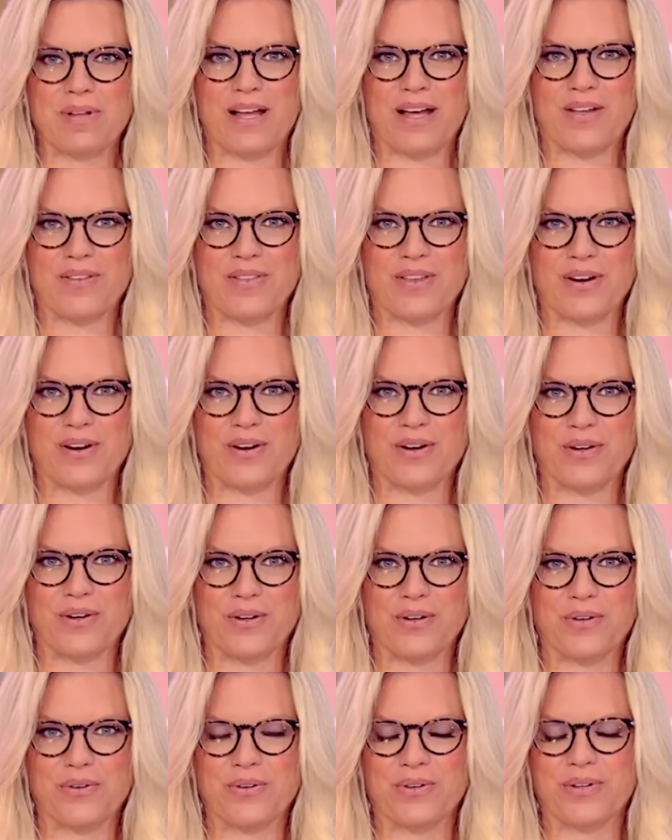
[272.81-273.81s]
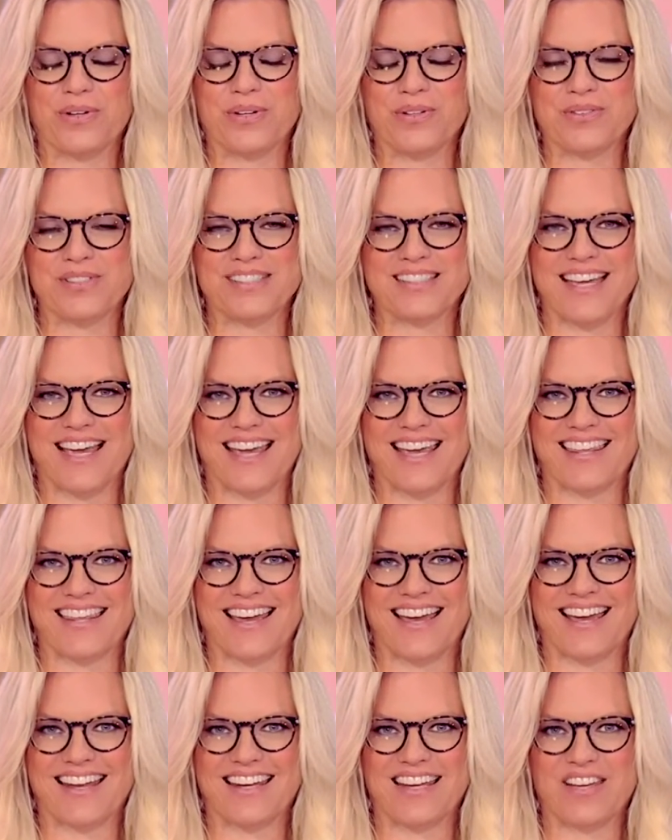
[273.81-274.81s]
out there who say
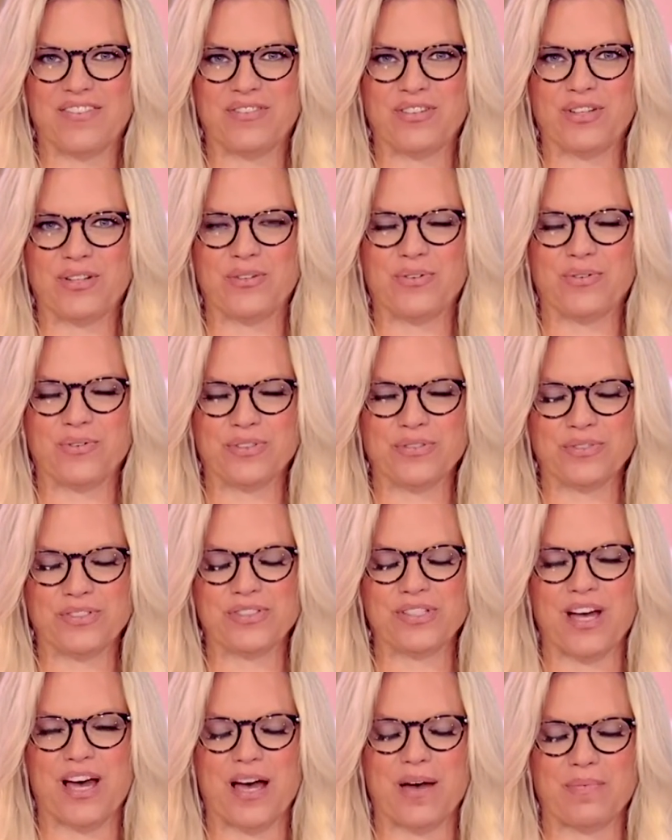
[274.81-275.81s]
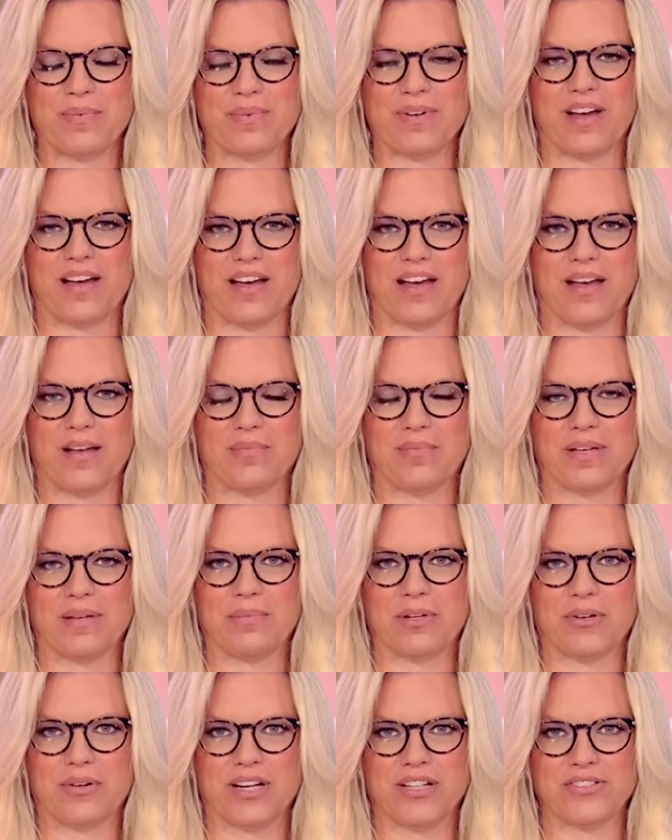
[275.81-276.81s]
that if you stop
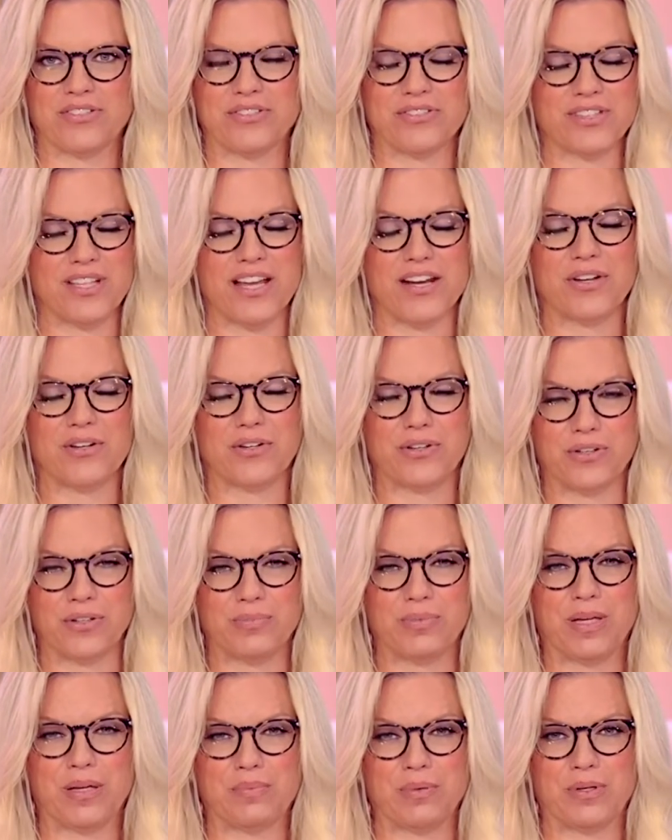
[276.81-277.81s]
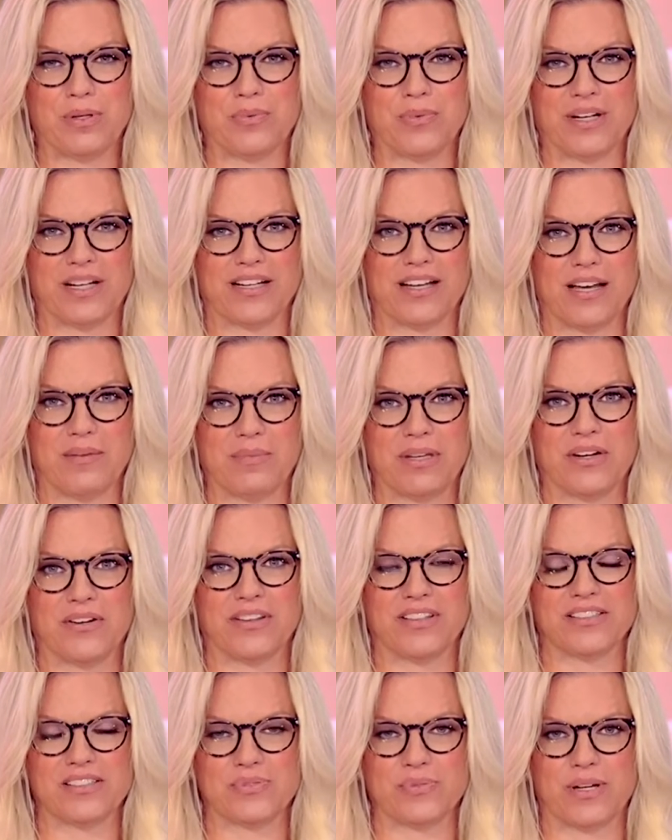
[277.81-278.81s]
immigration, there's a lot of good people who want to come here,
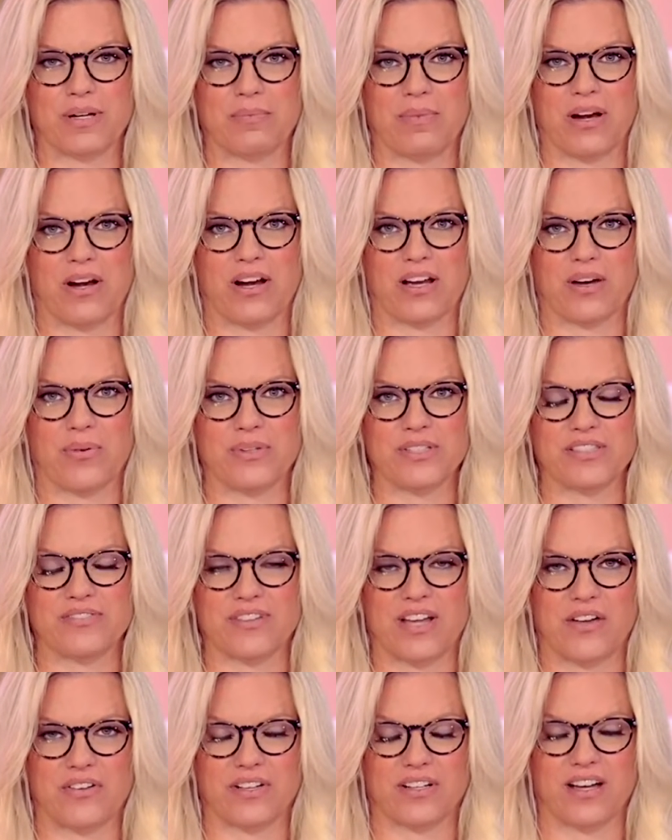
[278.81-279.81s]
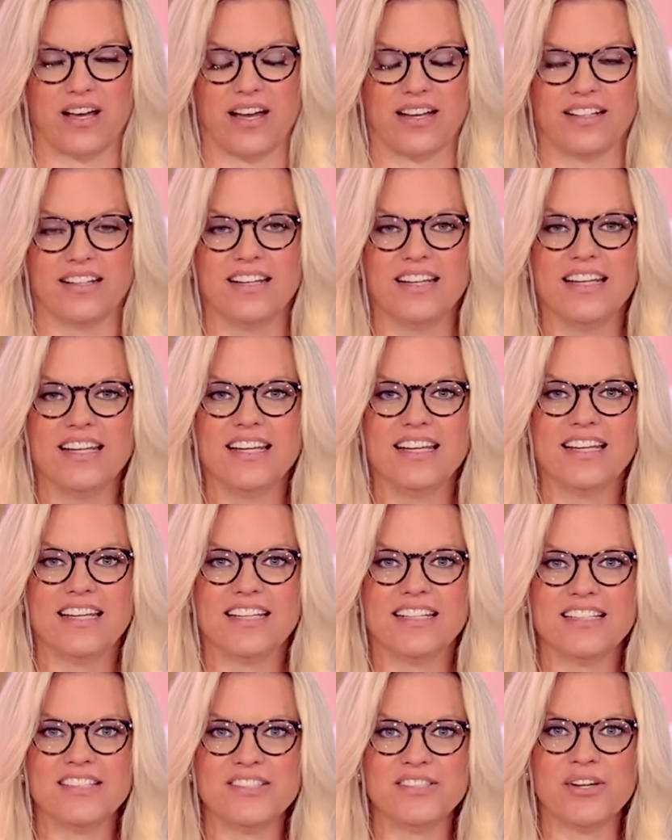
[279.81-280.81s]
and this is what America was founded on.
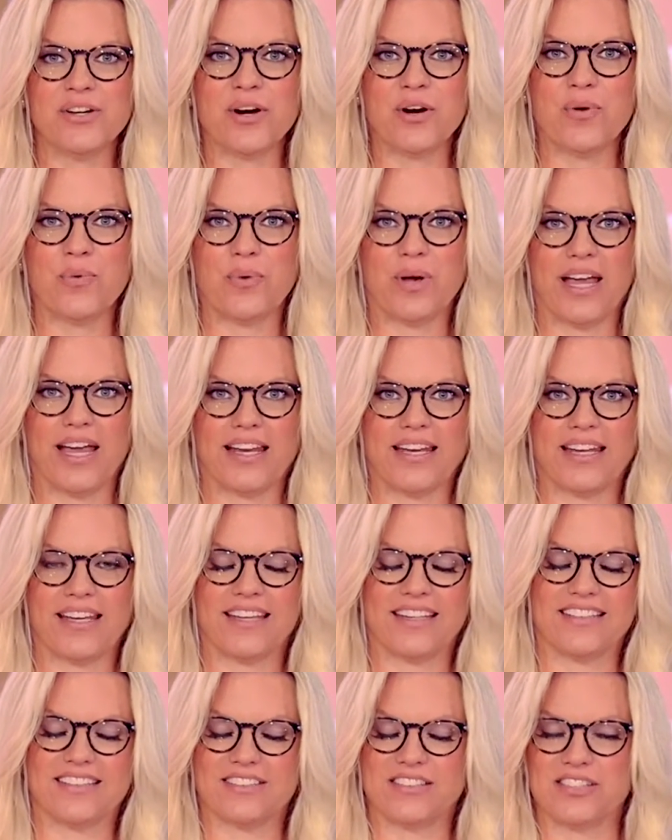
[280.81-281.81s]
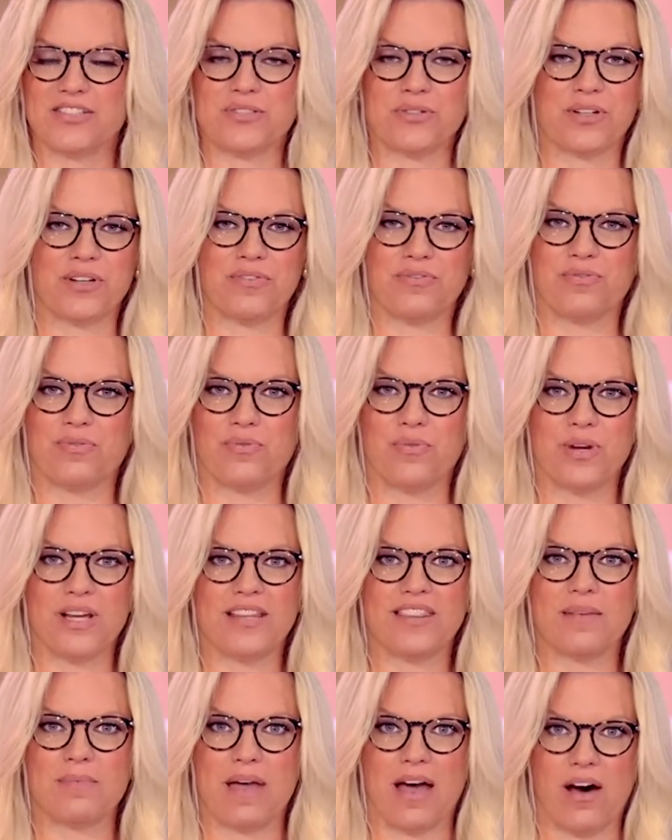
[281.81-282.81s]
Is there a way to sort of
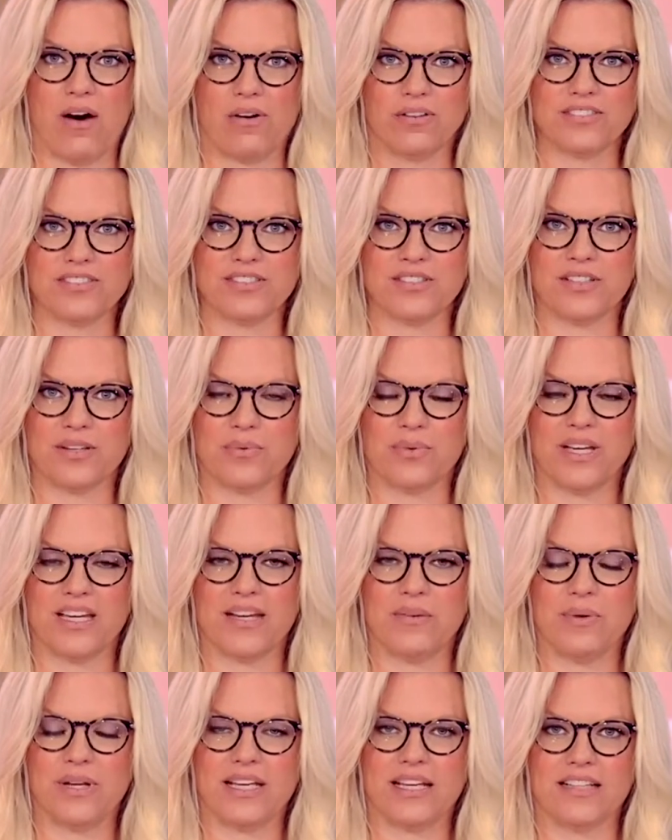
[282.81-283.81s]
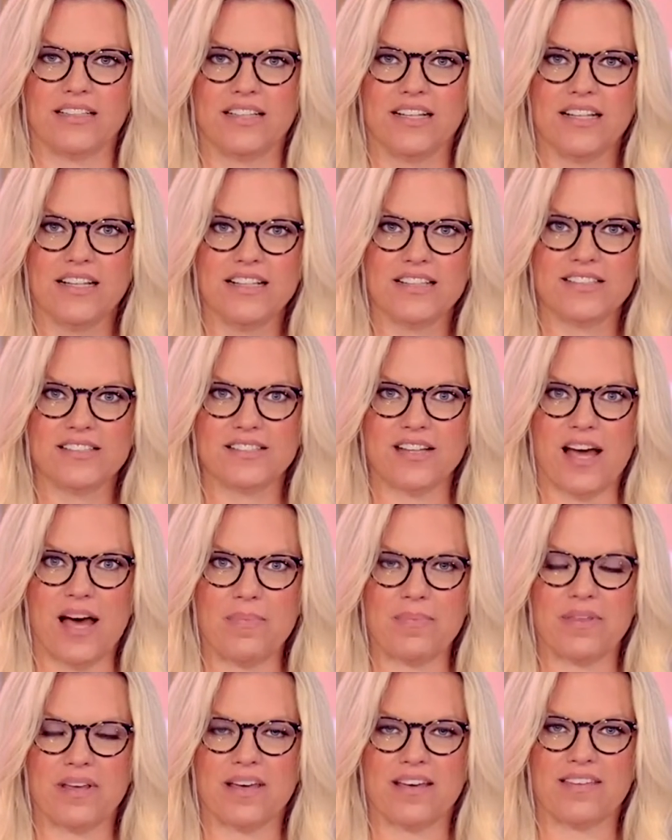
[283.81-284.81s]
weed them out so that we can
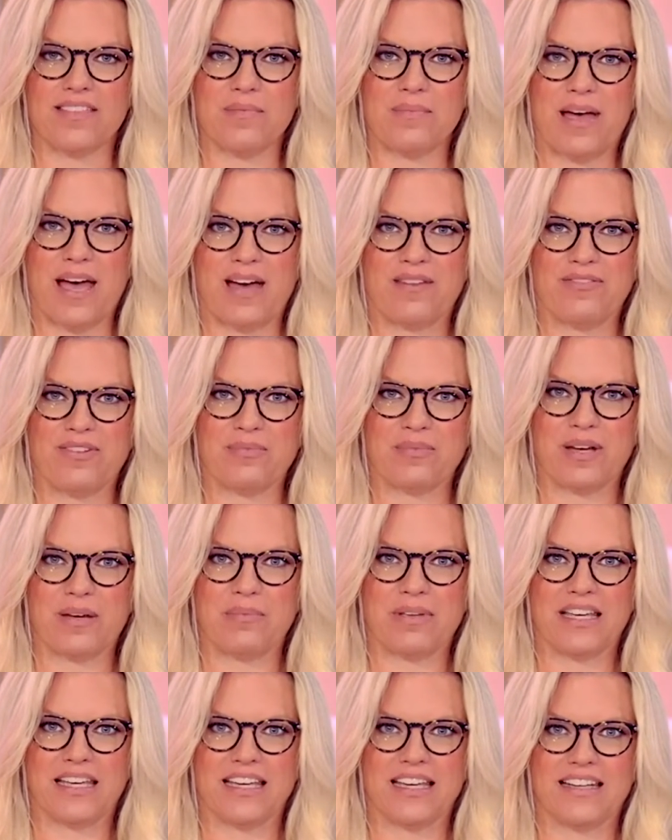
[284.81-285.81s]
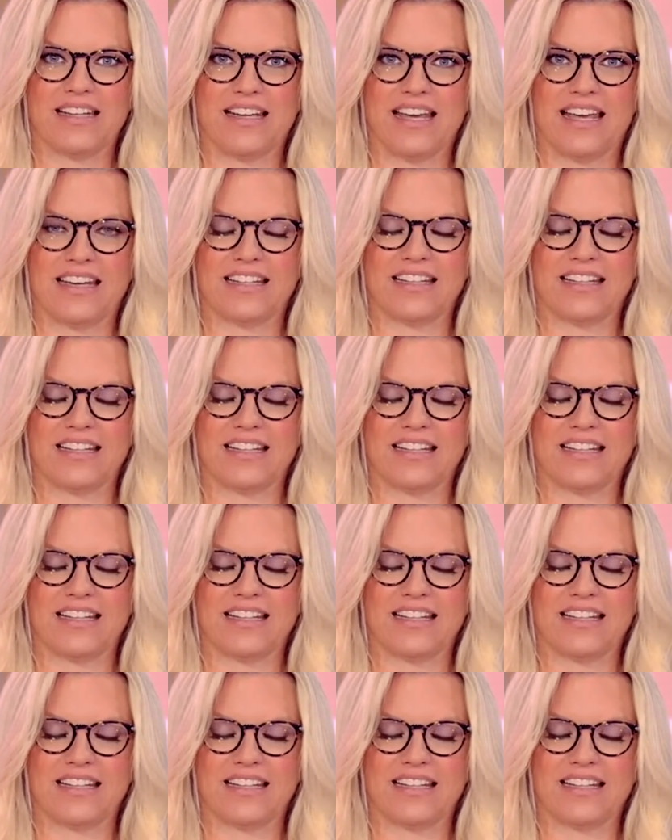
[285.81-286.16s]
stop the bad from coming in and